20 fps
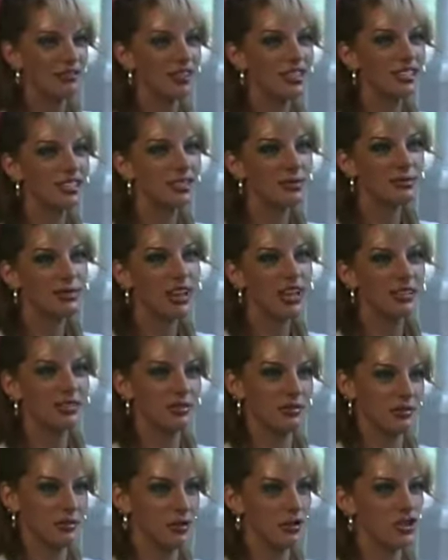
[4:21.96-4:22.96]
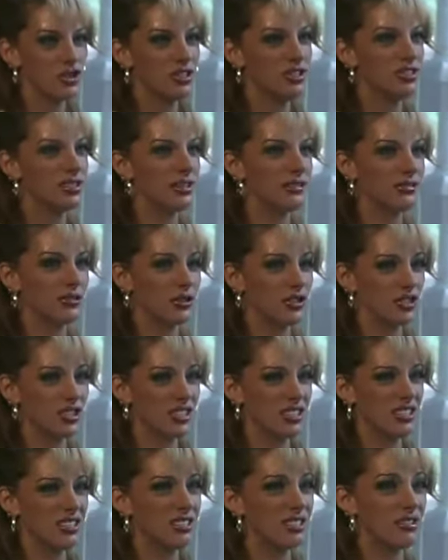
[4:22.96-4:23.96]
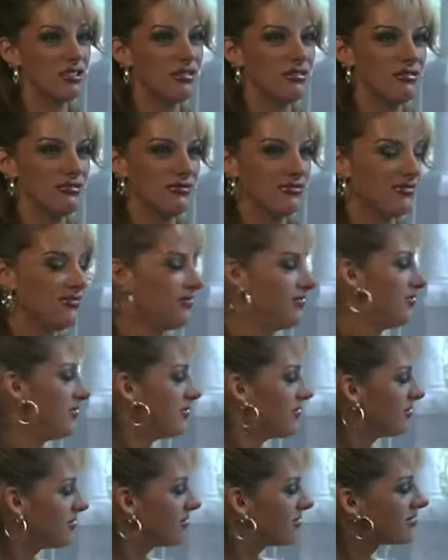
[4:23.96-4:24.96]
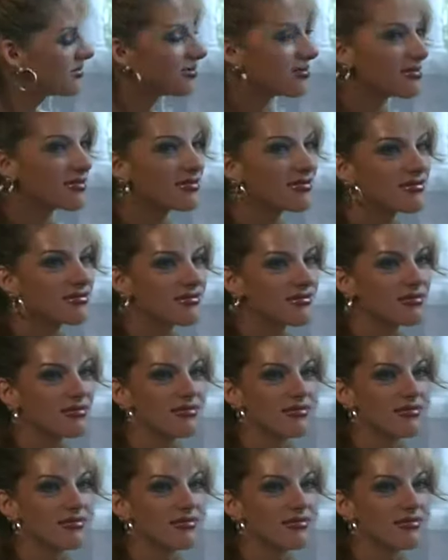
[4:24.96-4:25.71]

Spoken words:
drawing attention to the fact that there's a filter on the lens. One of the